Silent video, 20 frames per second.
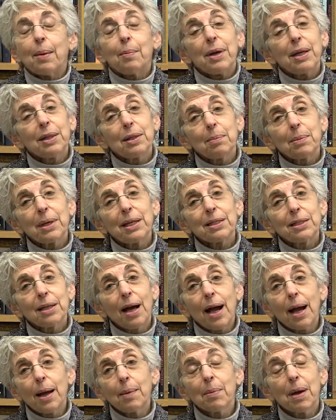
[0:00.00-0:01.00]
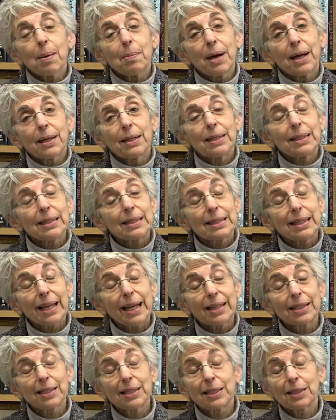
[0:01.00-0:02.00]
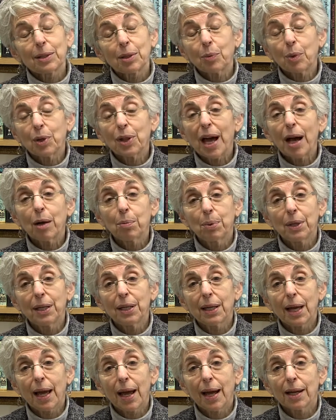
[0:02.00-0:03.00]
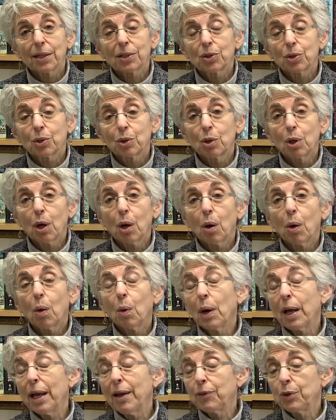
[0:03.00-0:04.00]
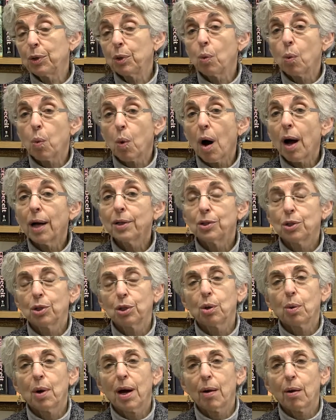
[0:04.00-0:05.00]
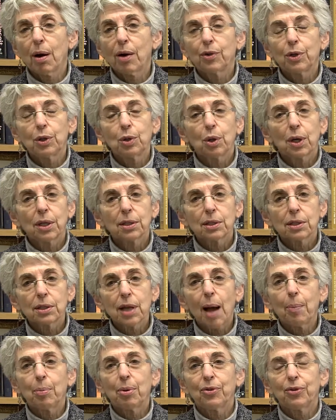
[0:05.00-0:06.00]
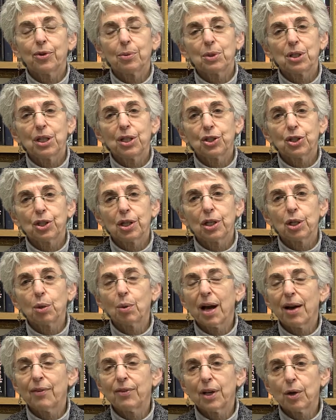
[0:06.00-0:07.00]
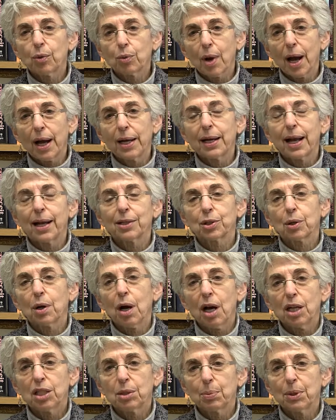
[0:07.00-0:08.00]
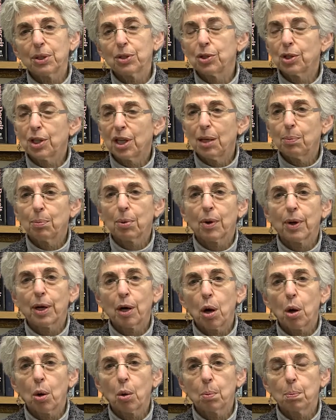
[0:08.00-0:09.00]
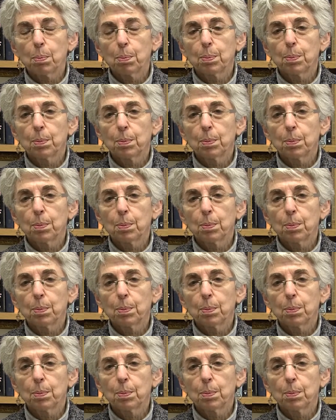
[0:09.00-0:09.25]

In the meantime, Maimonides says, without being asked, you know, if you want to, however, you can stop her from teaching. You have that right as her husband to keep her at home.